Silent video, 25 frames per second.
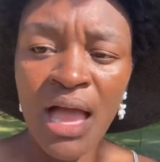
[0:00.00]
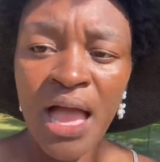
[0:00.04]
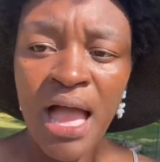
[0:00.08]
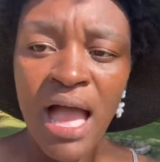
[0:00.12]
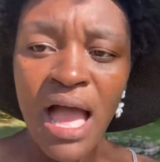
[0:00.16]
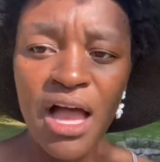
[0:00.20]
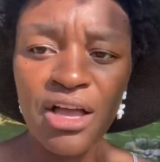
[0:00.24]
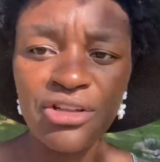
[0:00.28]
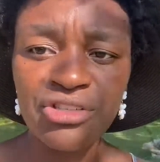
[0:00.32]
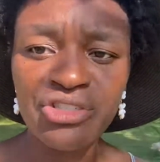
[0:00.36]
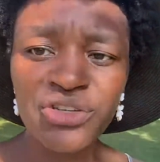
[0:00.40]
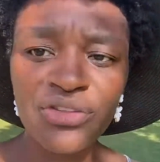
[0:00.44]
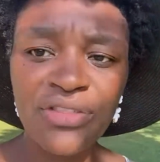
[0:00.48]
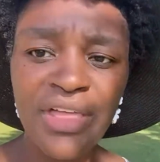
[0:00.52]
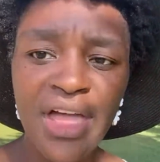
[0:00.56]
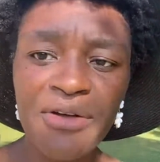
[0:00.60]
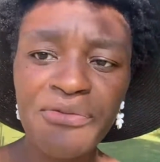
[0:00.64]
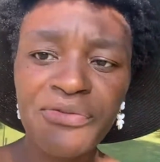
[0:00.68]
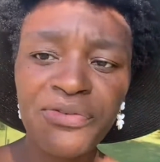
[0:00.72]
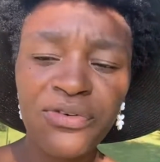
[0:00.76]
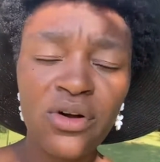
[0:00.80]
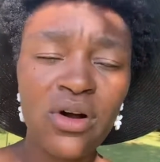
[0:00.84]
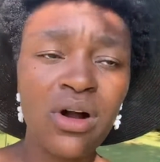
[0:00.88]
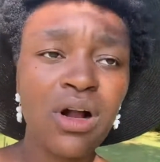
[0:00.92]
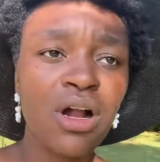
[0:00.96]
I'll do that
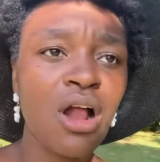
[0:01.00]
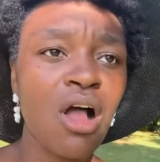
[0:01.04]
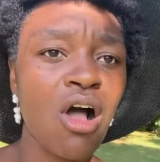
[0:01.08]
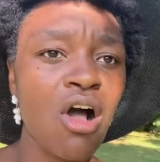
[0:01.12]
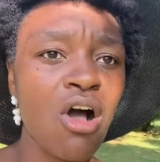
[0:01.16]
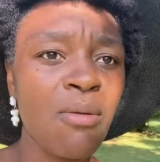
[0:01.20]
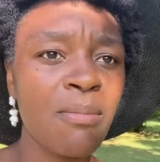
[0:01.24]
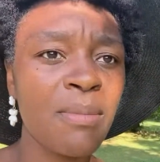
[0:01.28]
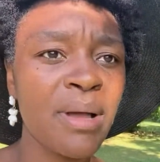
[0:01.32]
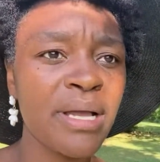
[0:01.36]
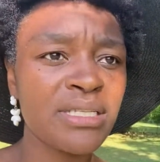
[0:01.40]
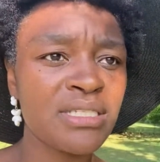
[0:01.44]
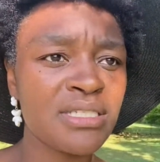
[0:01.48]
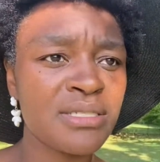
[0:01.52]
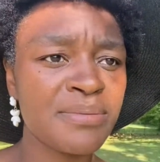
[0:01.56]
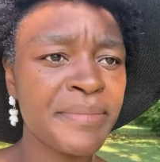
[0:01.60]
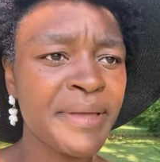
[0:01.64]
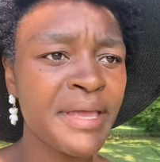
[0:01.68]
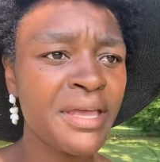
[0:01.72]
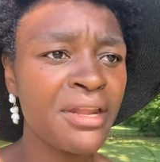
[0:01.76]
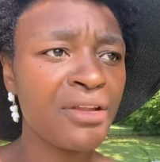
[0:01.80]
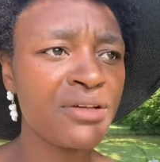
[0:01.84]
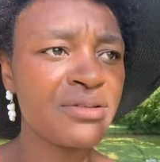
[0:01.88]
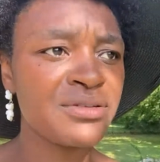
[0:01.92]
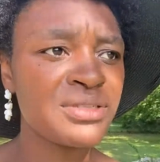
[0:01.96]
for all my
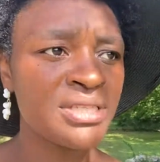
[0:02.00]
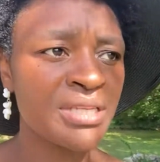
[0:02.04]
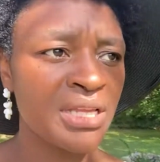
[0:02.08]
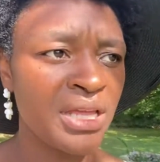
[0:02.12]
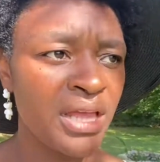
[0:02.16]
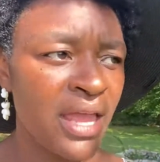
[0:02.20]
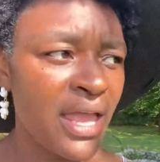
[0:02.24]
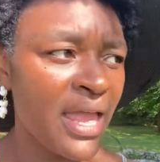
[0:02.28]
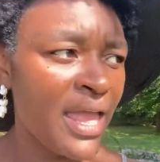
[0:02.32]
tomatoes.